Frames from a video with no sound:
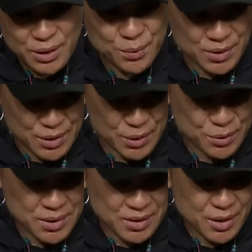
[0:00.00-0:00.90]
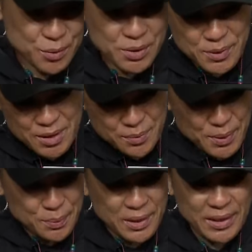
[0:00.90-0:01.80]
She was due because she's
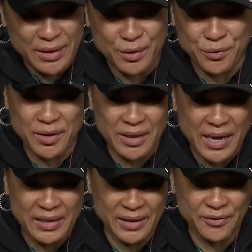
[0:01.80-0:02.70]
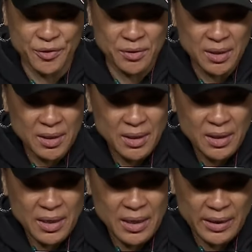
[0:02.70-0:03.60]
been playing at a really high level.
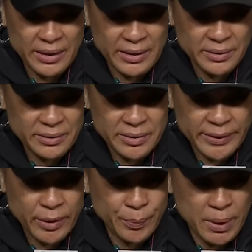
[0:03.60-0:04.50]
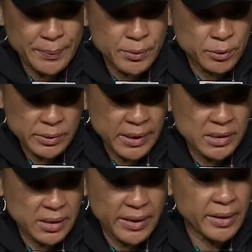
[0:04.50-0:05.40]
And, you know, people, they
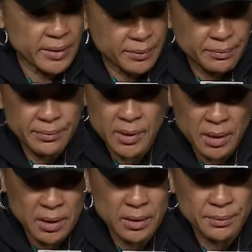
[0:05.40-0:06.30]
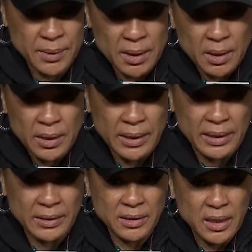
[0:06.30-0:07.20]
scheme.
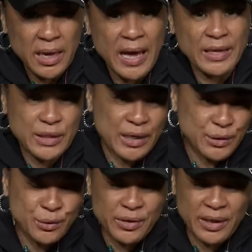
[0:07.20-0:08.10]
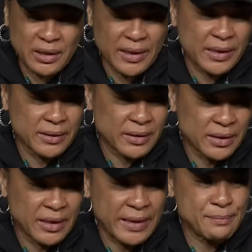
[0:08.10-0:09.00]
And I do think
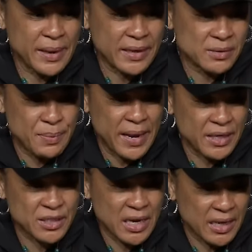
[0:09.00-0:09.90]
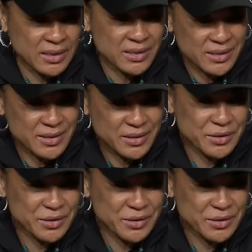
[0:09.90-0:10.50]
Lay makes bad shots.